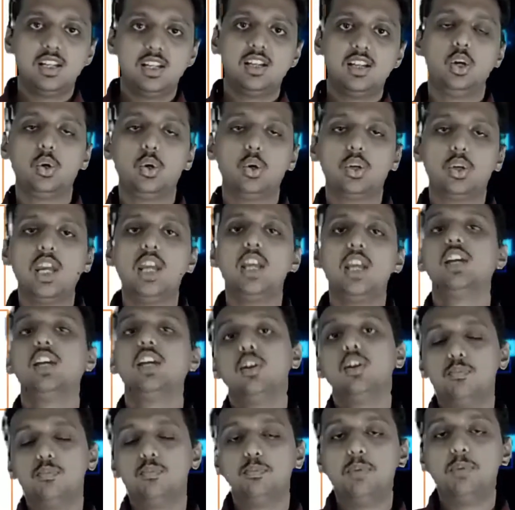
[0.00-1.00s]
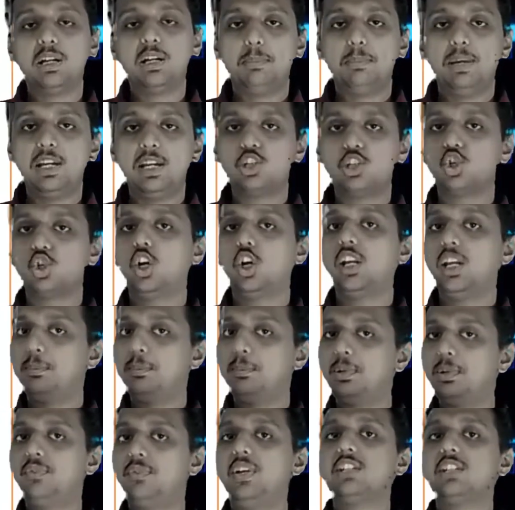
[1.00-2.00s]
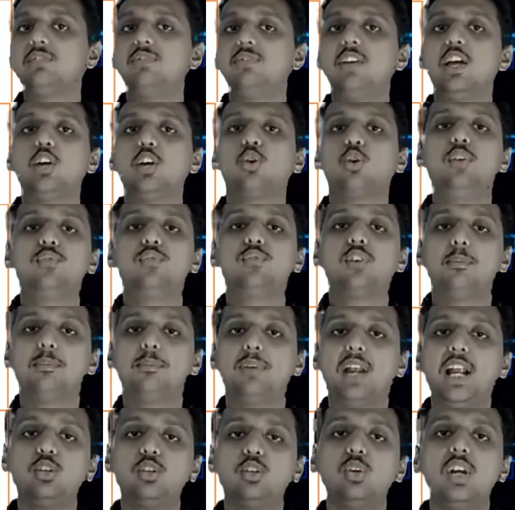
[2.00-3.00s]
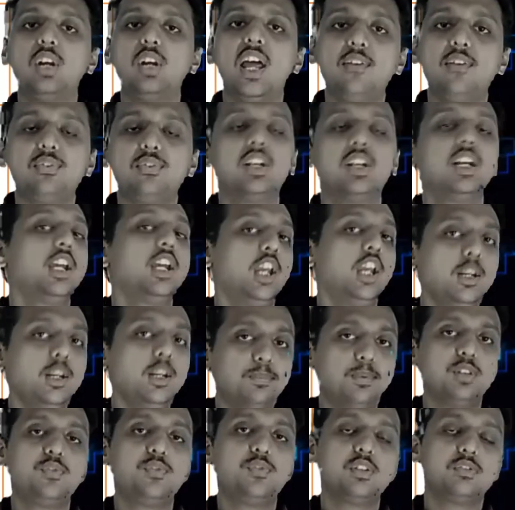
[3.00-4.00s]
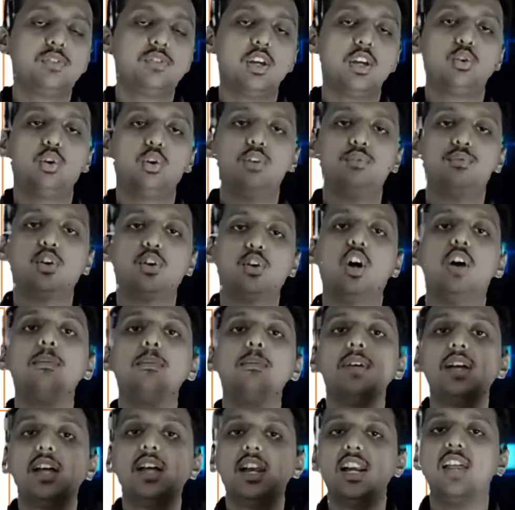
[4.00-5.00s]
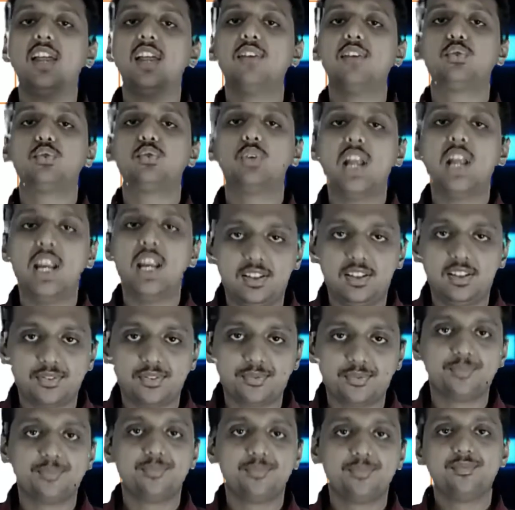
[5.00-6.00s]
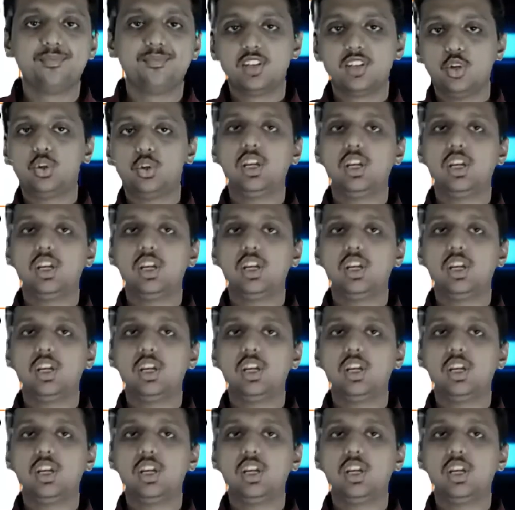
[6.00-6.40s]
Okay, but make sure in prefix we are going from right to left, in postfix we are going from left to right. Okay,